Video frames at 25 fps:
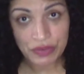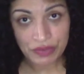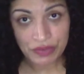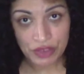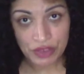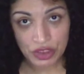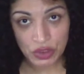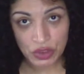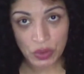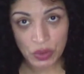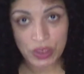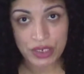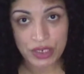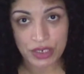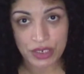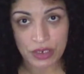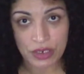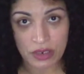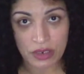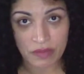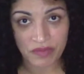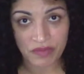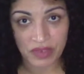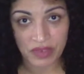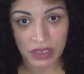for
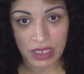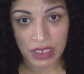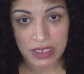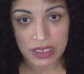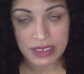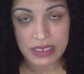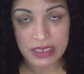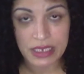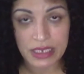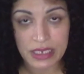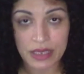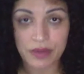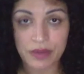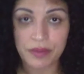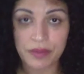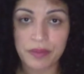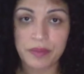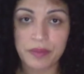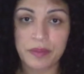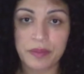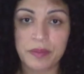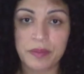short-term velocity.